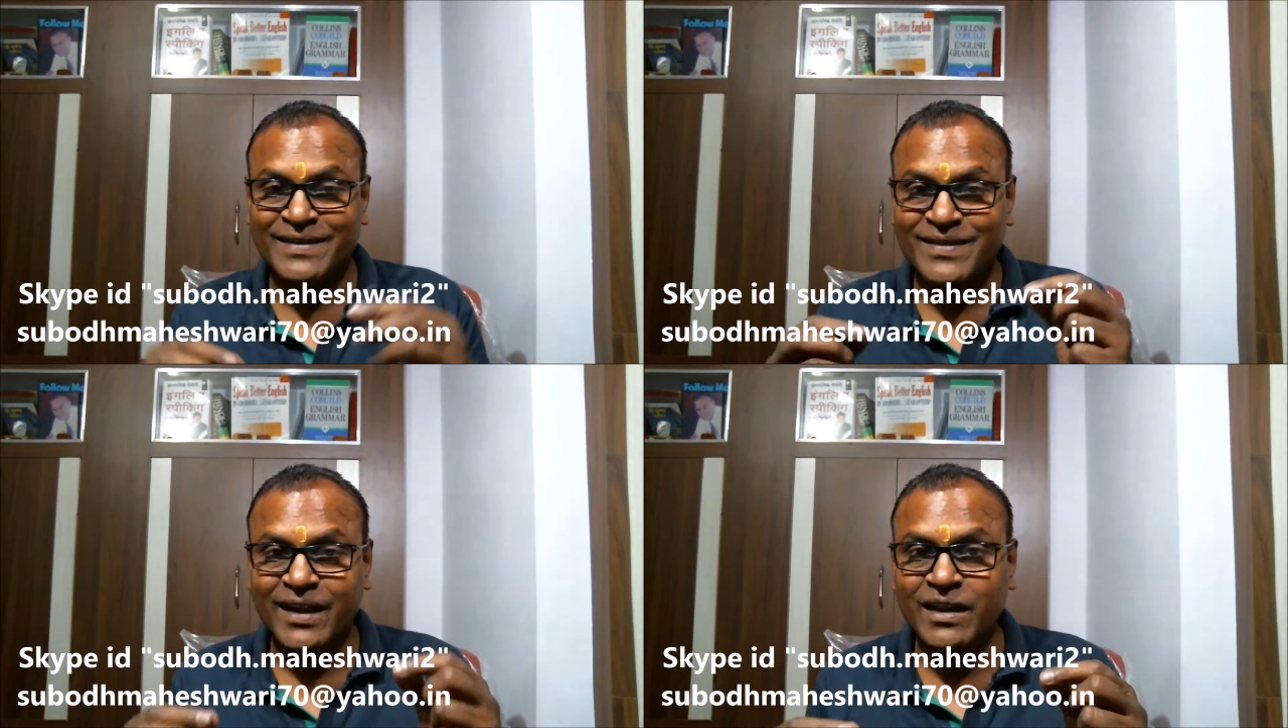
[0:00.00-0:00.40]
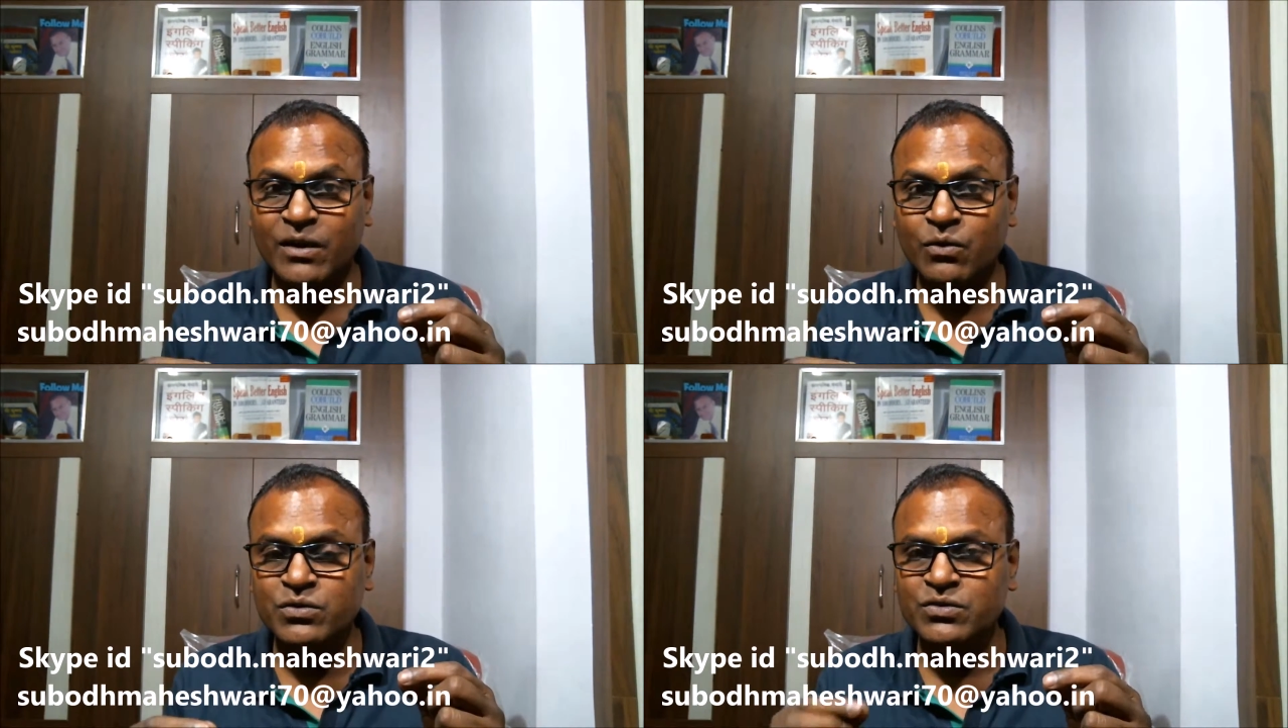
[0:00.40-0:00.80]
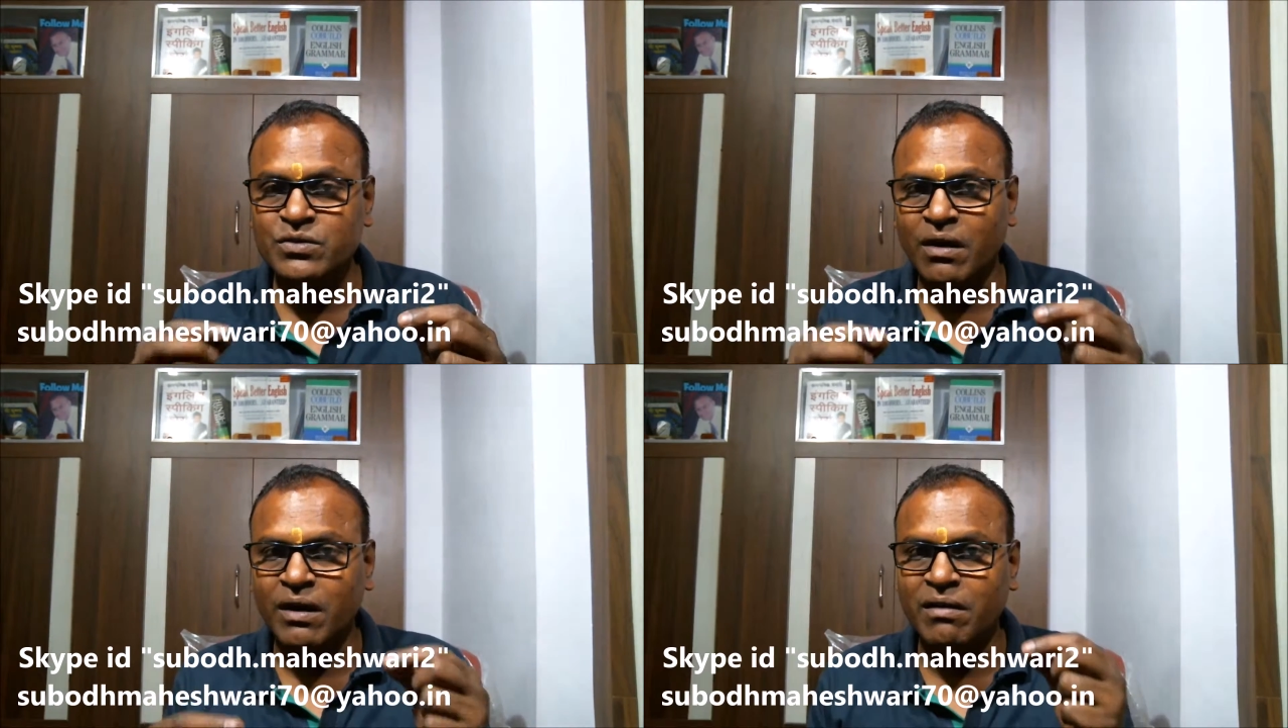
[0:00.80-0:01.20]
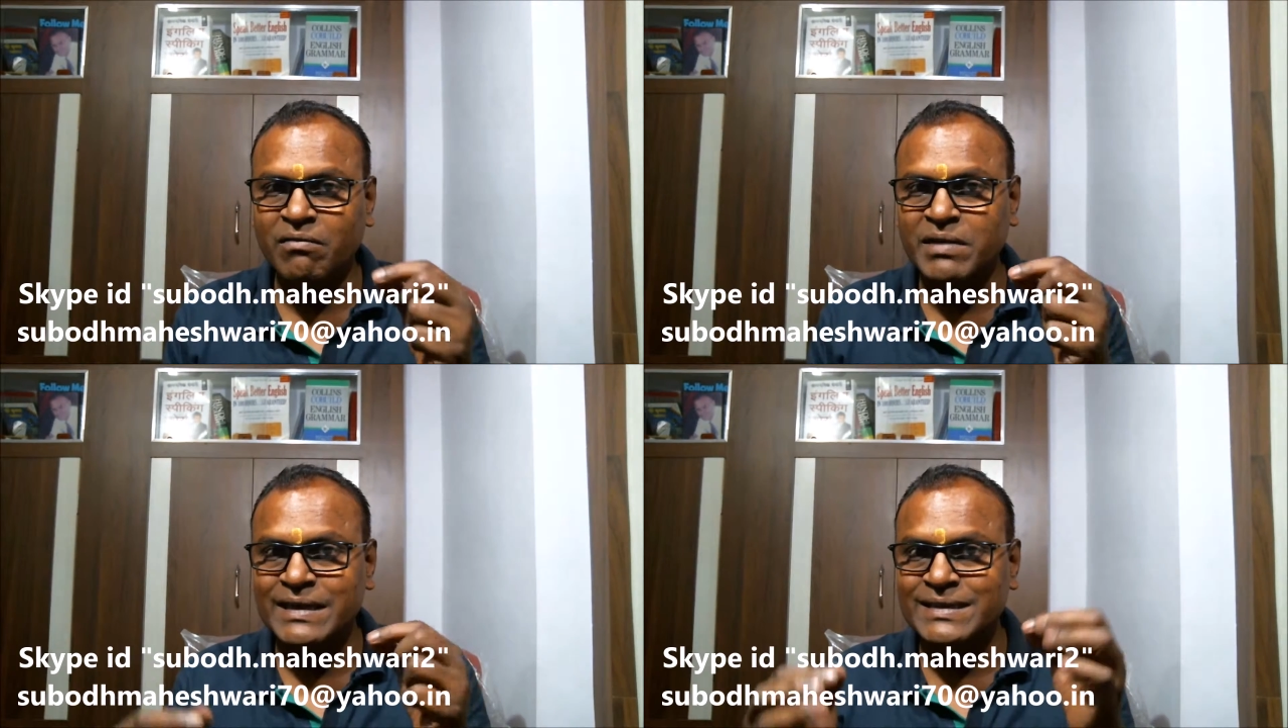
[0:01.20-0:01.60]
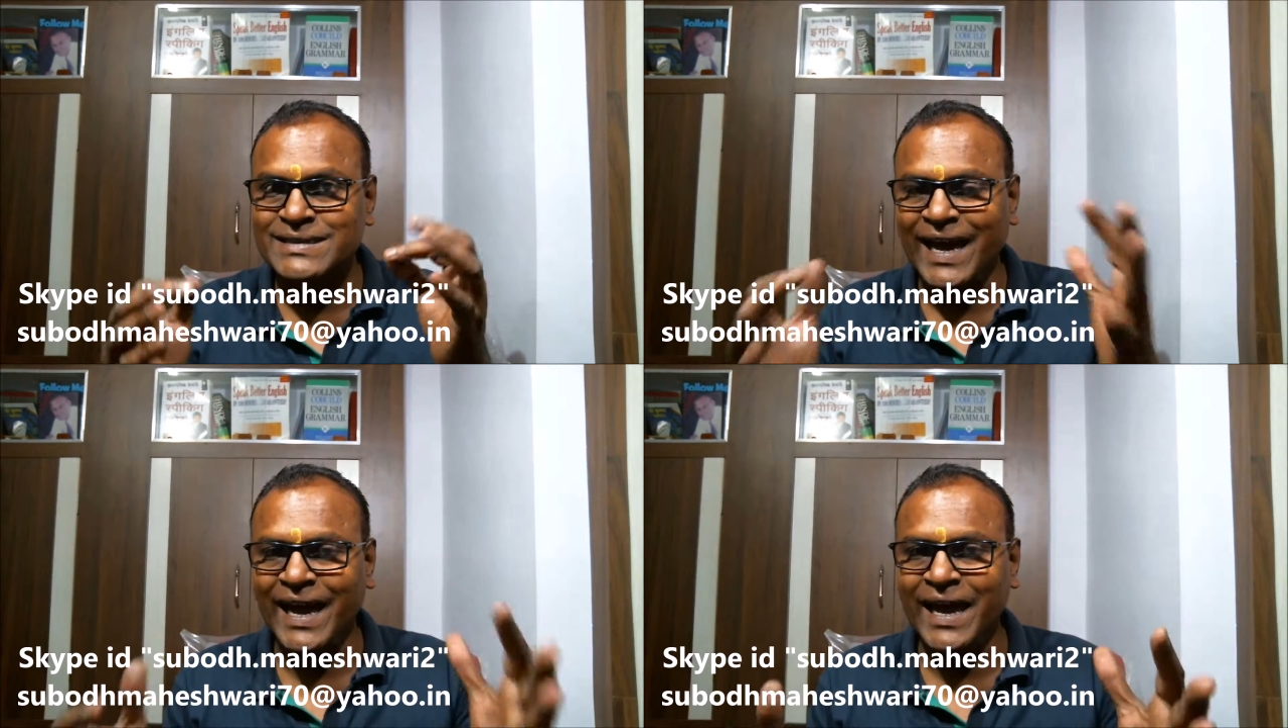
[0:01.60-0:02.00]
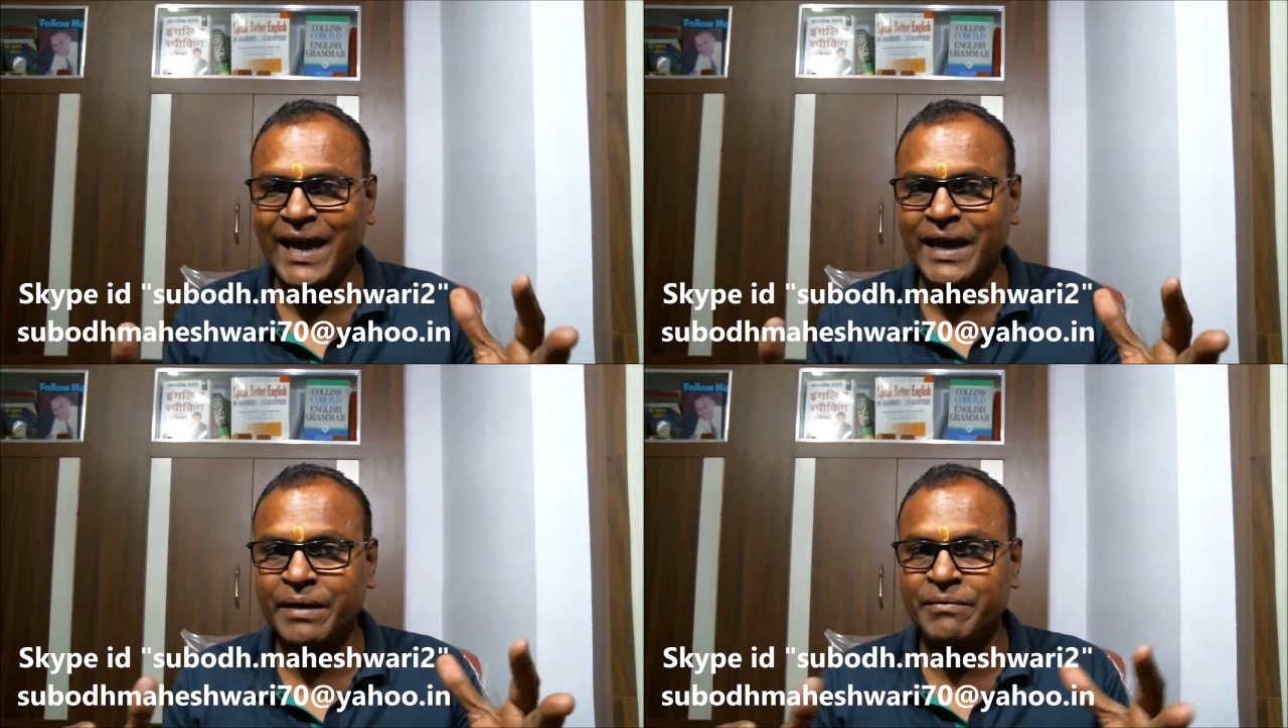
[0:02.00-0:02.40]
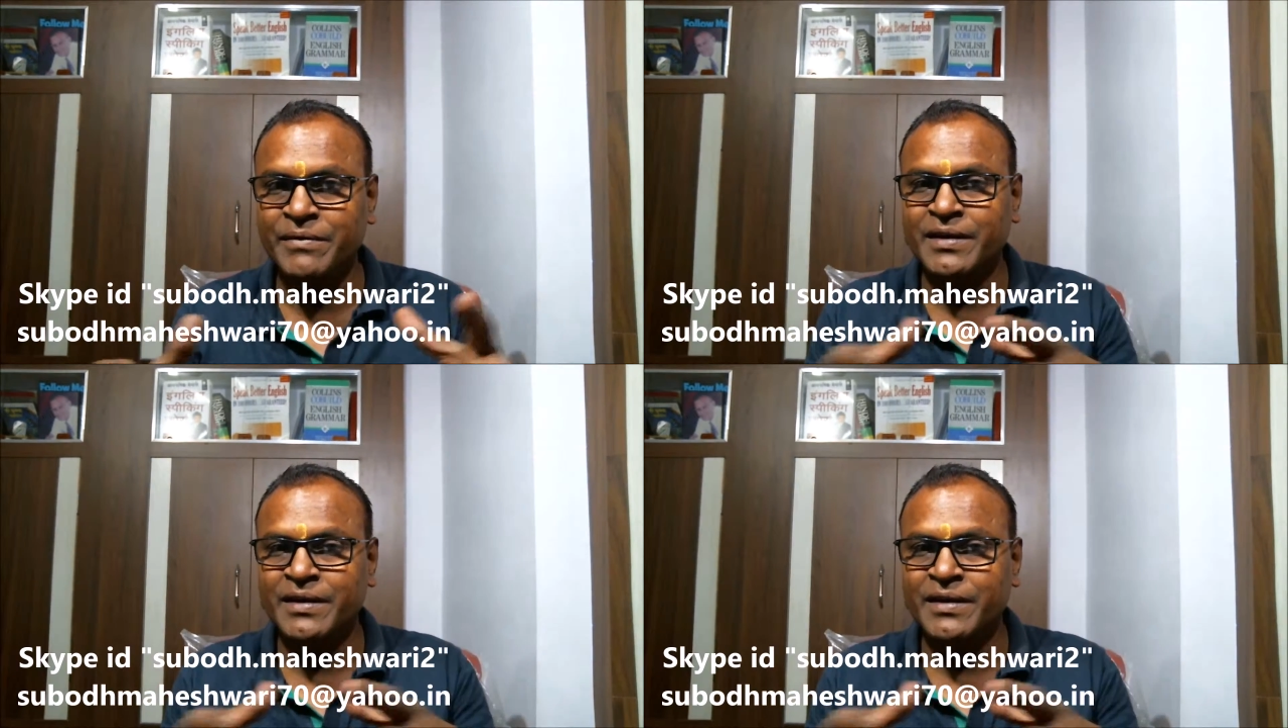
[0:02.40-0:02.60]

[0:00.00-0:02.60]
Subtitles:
then you should always have